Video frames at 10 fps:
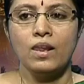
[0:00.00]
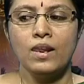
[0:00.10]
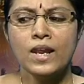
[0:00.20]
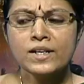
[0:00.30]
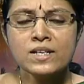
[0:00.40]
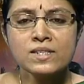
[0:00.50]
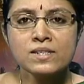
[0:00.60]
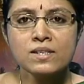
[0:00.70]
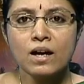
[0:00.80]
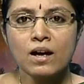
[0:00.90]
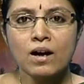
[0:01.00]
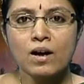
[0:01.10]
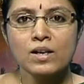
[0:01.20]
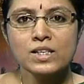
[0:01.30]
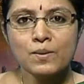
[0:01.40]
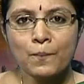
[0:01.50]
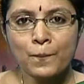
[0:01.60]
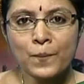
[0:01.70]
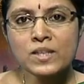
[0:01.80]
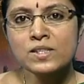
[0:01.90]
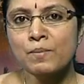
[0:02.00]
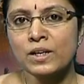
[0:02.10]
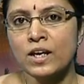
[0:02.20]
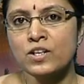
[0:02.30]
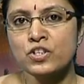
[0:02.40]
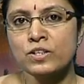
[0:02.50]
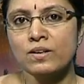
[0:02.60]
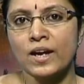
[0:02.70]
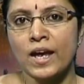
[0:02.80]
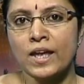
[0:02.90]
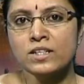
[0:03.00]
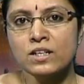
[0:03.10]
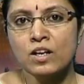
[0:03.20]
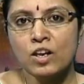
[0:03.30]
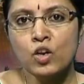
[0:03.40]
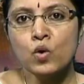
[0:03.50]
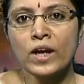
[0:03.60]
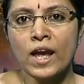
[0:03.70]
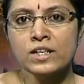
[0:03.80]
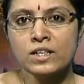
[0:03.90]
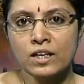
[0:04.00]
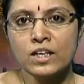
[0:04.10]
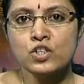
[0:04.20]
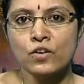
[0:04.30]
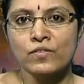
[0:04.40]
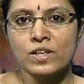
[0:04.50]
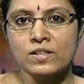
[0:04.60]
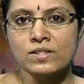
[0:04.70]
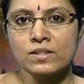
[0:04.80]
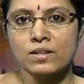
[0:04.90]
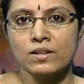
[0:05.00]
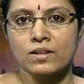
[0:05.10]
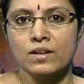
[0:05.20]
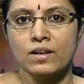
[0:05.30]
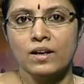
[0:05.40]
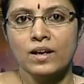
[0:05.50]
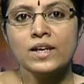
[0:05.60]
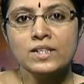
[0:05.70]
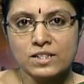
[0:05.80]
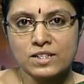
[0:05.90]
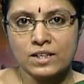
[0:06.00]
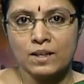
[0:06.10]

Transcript: Let us pay some attention and look at each of these in detail.